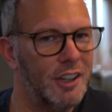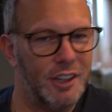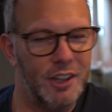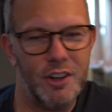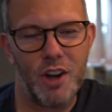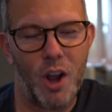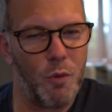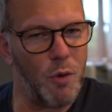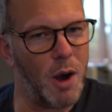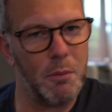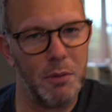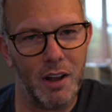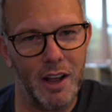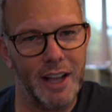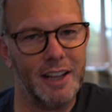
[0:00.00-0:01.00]
You know what
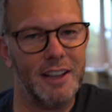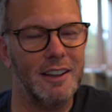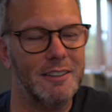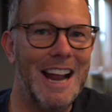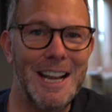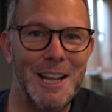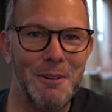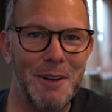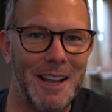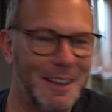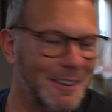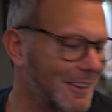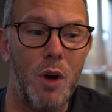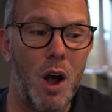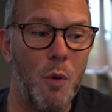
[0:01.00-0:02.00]
I'm like. Anyway,
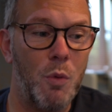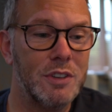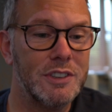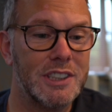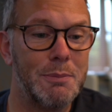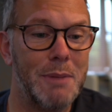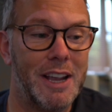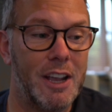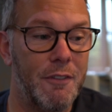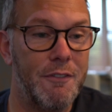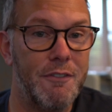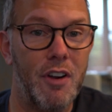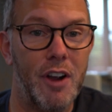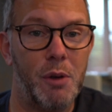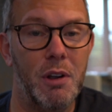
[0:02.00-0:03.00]
I wanted to make a
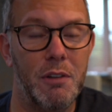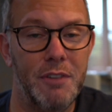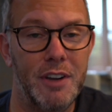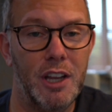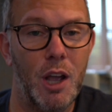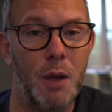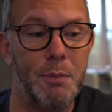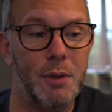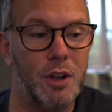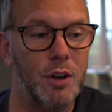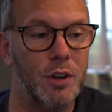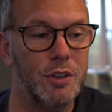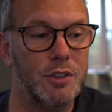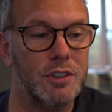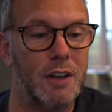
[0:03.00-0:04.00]
very quick video
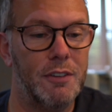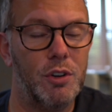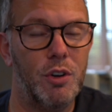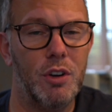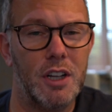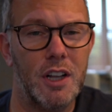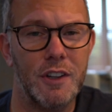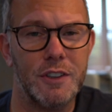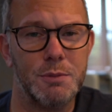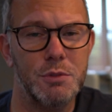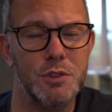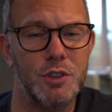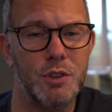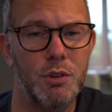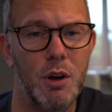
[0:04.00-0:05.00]
because I've got
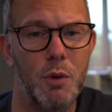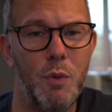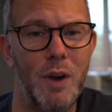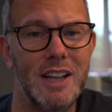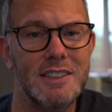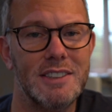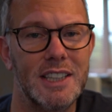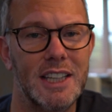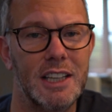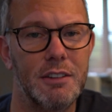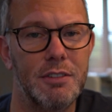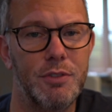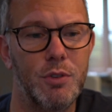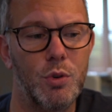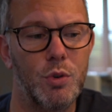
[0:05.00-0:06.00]
customers who are waiting
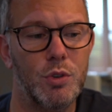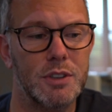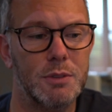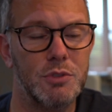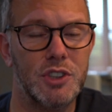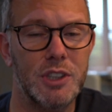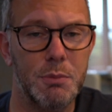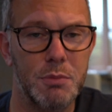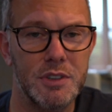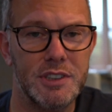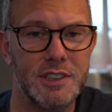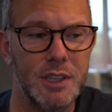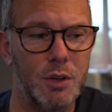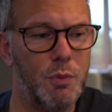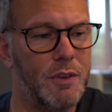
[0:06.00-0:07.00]
for some shipments still.